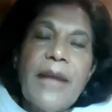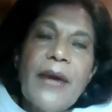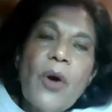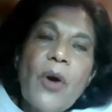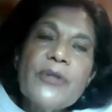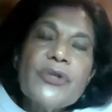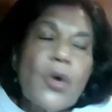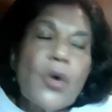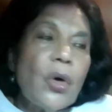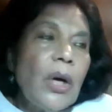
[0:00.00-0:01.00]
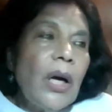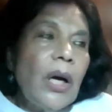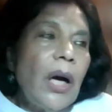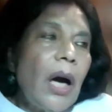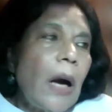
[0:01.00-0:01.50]
and also
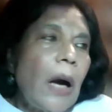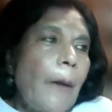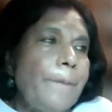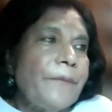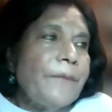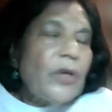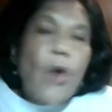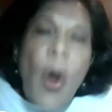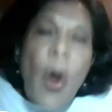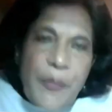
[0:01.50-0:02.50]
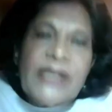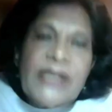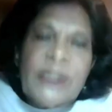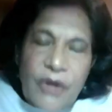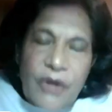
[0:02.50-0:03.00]

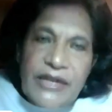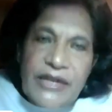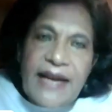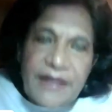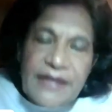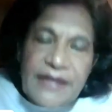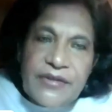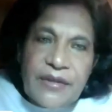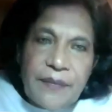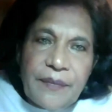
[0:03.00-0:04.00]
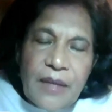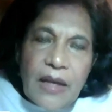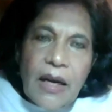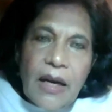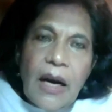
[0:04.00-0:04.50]
corporate authoritarianism
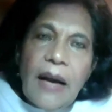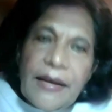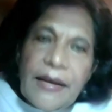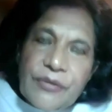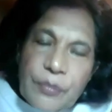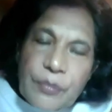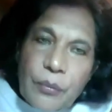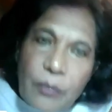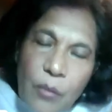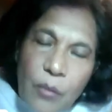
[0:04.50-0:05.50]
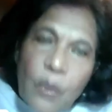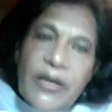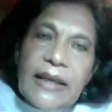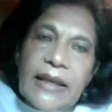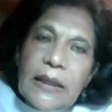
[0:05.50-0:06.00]
as
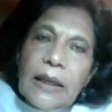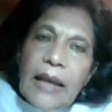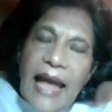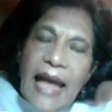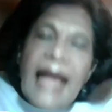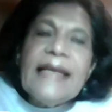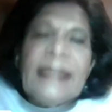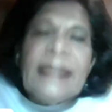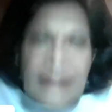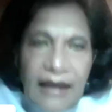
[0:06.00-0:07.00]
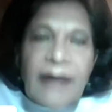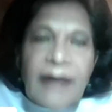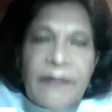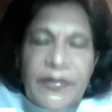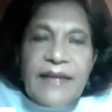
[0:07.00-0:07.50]
moving hand in
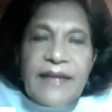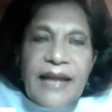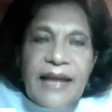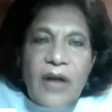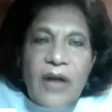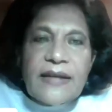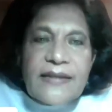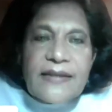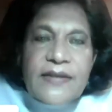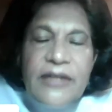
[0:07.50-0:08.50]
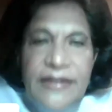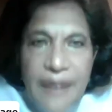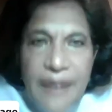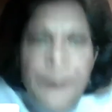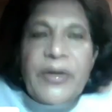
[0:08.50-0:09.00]
glove, that they are not necessarily
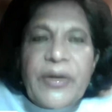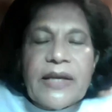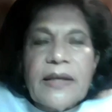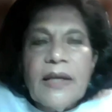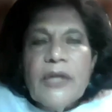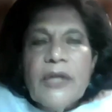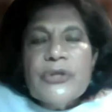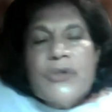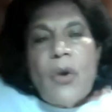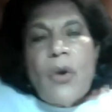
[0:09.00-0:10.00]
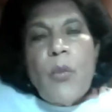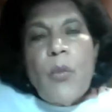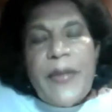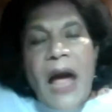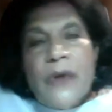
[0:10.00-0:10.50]
separate. So
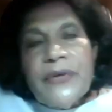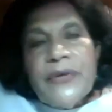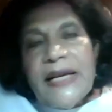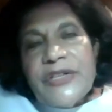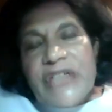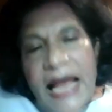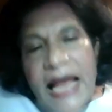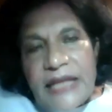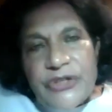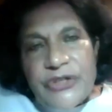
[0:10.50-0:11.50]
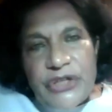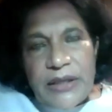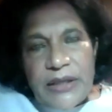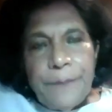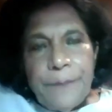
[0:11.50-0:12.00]
without really challenging